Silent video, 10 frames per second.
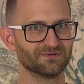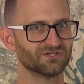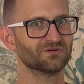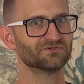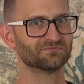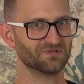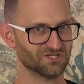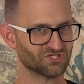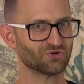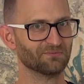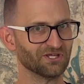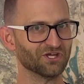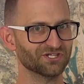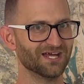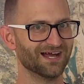It's always extremely
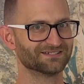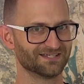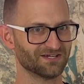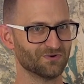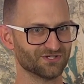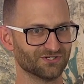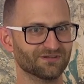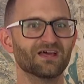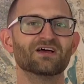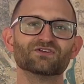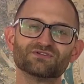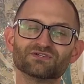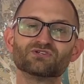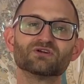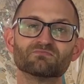good to ask that question so
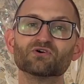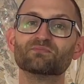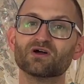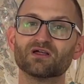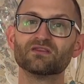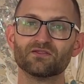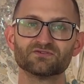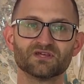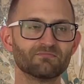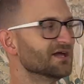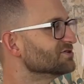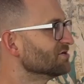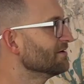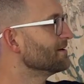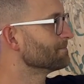that you can both be on the same page. All right,